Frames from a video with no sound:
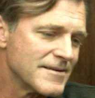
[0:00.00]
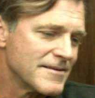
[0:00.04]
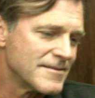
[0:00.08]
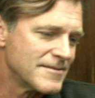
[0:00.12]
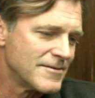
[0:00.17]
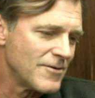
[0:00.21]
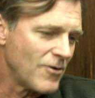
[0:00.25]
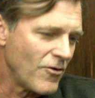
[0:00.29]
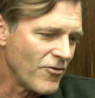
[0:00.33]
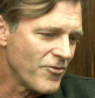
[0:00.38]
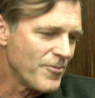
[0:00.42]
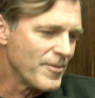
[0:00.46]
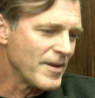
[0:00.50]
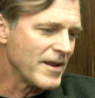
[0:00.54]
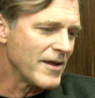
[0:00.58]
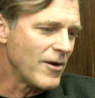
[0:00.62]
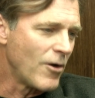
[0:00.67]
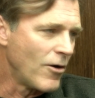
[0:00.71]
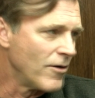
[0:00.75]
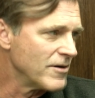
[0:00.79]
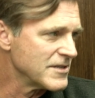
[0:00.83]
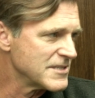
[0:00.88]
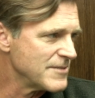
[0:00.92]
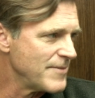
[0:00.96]
ultimately
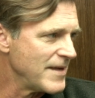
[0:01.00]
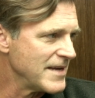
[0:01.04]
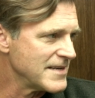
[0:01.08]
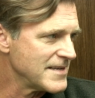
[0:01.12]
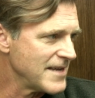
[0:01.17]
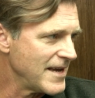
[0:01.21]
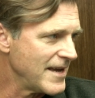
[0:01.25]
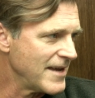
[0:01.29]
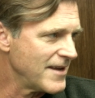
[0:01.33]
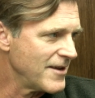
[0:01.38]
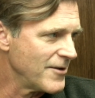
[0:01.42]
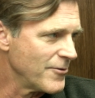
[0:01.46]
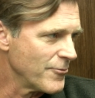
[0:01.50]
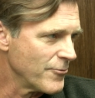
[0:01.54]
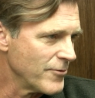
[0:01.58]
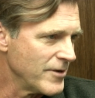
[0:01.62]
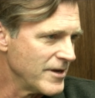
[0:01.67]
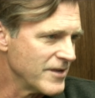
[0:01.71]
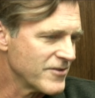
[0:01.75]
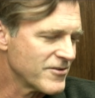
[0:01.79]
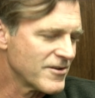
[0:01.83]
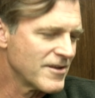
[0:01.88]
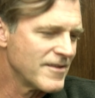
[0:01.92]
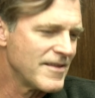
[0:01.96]
always about taking a
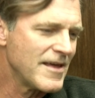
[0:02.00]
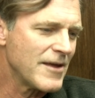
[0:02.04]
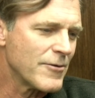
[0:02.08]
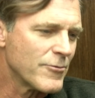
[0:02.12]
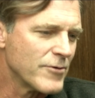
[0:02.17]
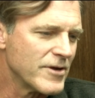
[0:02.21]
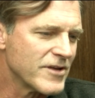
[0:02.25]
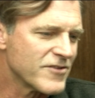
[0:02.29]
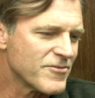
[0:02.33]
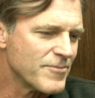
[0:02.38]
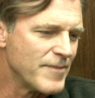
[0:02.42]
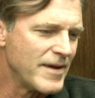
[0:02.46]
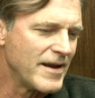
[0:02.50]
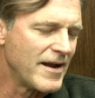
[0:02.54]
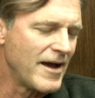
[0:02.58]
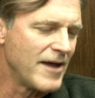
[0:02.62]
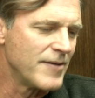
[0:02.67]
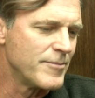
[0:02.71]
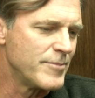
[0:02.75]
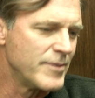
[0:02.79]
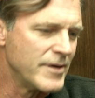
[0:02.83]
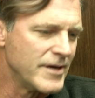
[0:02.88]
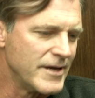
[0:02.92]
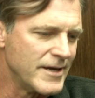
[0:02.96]
risk, and that risk may
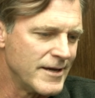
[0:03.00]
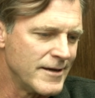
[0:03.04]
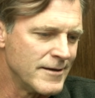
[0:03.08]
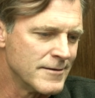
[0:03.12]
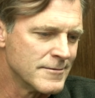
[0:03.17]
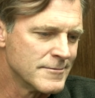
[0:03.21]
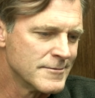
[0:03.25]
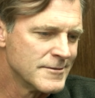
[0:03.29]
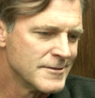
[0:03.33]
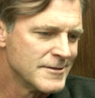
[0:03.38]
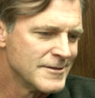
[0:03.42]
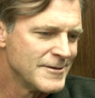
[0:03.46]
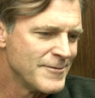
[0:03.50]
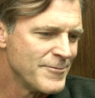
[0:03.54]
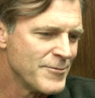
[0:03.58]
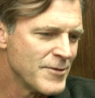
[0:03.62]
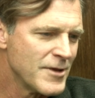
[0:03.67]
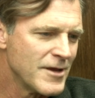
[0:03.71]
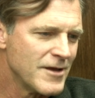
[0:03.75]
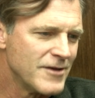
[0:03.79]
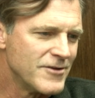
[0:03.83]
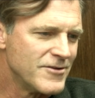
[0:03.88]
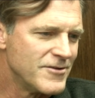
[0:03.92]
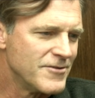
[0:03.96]
not be
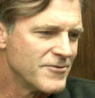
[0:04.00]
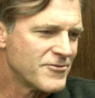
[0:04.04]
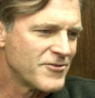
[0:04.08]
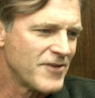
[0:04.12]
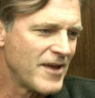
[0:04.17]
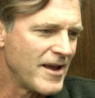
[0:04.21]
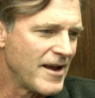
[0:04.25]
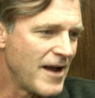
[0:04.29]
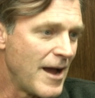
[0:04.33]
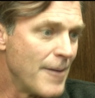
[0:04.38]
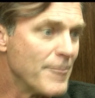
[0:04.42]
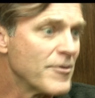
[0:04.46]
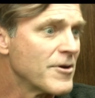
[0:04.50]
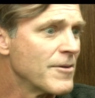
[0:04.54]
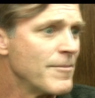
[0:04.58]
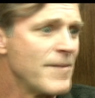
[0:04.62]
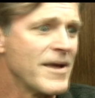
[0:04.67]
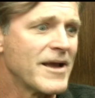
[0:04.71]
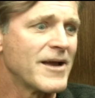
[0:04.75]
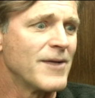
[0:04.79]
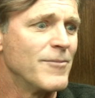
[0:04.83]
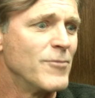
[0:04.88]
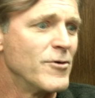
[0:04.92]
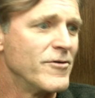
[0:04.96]
saying, I'm going to
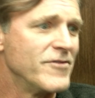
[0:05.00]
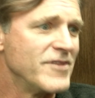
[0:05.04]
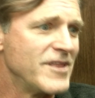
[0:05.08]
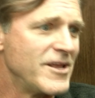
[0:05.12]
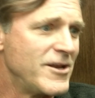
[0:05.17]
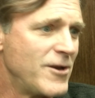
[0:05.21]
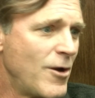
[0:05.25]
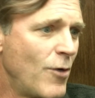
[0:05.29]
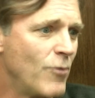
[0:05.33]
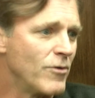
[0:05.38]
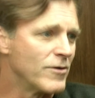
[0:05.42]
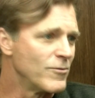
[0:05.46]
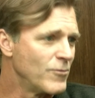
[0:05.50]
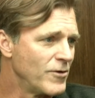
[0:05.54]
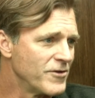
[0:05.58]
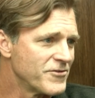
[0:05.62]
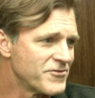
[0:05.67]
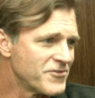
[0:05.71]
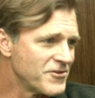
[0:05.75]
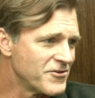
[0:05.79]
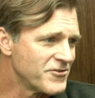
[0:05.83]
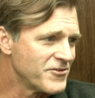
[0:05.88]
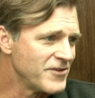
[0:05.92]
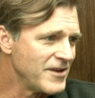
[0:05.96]
make a movie that no one wants
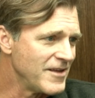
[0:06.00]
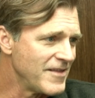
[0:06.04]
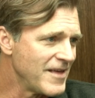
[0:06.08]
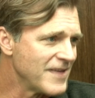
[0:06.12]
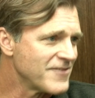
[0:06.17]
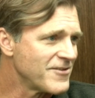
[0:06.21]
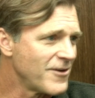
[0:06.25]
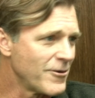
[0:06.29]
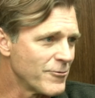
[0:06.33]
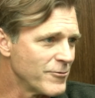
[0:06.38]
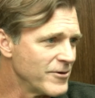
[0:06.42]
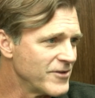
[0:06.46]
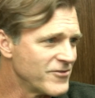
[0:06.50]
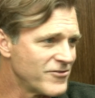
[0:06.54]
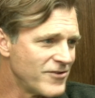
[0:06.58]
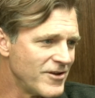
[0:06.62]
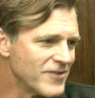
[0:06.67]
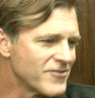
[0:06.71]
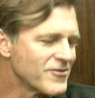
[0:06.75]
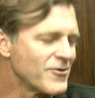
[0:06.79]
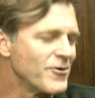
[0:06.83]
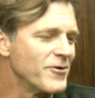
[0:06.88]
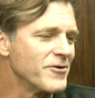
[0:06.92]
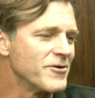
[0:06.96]
to see. That's how risky
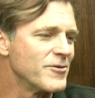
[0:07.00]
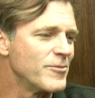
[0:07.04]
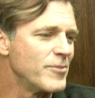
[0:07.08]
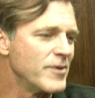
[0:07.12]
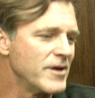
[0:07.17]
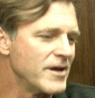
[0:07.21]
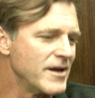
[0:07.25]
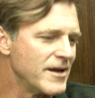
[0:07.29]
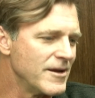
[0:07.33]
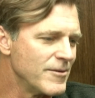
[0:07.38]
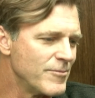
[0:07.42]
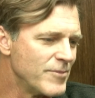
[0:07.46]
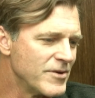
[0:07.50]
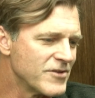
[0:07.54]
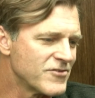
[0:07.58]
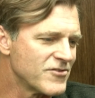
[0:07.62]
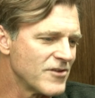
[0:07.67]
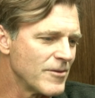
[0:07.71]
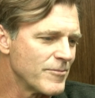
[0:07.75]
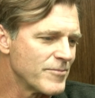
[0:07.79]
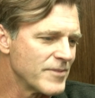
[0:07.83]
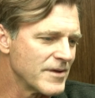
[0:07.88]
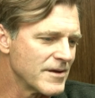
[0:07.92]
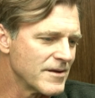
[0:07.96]
it's going to be, but
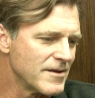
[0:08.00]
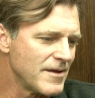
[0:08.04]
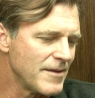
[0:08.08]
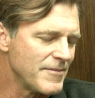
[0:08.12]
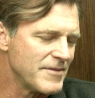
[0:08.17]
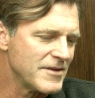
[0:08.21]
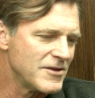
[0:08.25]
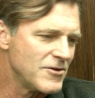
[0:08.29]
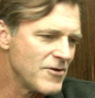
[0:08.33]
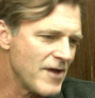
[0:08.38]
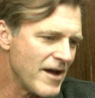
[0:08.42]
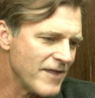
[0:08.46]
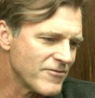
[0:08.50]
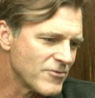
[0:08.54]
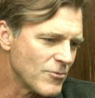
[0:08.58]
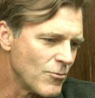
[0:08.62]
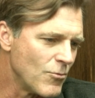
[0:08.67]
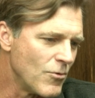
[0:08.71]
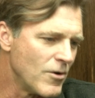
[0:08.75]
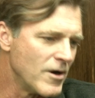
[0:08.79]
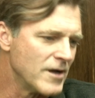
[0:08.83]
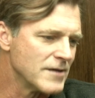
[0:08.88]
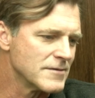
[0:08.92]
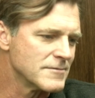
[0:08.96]
something, I think you have to
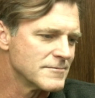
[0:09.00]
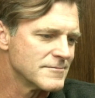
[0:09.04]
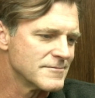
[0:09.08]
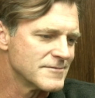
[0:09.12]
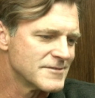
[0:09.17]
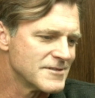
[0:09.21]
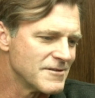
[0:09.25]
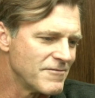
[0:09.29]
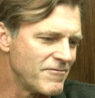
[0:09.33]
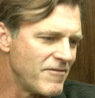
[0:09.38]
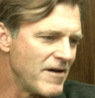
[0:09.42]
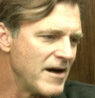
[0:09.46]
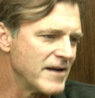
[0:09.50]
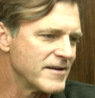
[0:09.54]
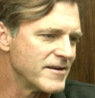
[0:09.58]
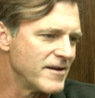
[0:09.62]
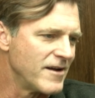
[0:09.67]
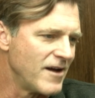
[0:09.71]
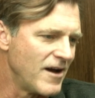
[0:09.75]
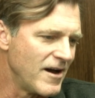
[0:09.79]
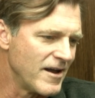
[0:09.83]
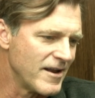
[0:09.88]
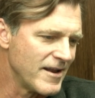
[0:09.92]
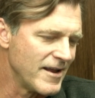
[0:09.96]
want to find an
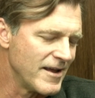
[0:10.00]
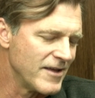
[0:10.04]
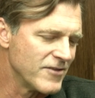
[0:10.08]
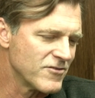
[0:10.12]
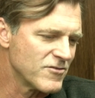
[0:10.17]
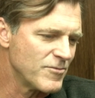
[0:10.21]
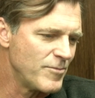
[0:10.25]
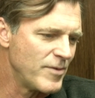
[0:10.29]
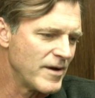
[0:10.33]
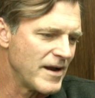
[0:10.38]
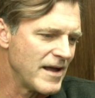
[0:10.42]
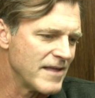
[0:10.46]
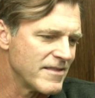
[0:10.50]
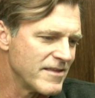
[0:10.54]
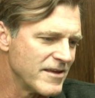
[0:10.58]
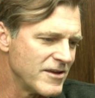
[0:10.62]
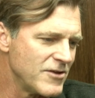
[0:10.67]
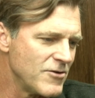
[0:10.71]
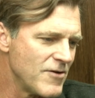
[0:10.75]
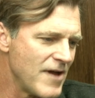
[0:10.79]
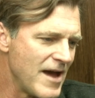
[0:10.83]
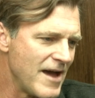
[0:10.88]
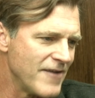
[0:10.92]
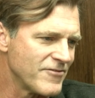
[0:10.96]
audience, but I think
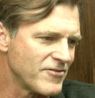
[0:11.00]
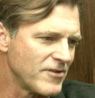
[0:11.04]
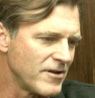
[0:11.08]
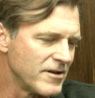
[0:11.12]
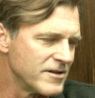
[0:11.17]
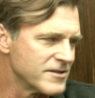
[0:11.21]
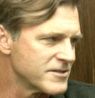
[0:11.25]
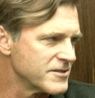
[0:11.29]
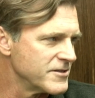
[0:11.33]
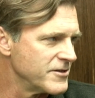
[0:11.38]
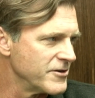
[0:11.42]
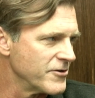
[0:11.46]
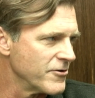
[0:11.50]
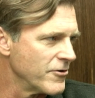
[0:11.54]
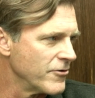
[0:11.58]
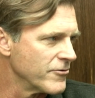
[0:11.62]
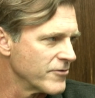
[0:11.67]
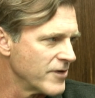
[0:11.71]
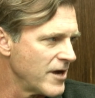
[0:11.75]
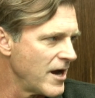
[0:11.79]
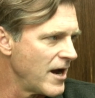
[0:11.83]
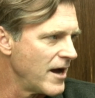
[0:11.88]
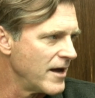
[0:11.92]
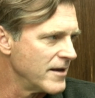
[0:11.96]
you have to listen to your own
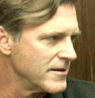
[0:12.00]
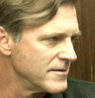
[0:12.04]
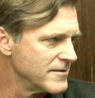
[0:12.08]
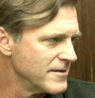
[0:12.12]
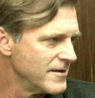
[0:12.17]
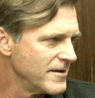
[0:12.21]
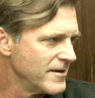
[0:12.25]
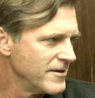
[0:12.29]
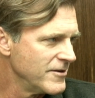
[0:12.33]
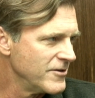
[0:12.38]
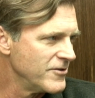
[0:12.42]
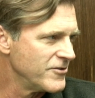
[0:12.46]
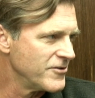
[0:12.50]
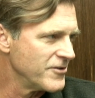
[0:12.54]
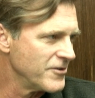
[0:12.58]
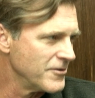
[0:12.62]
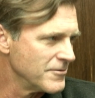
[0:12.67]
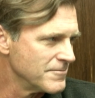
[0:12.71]
gut. You do.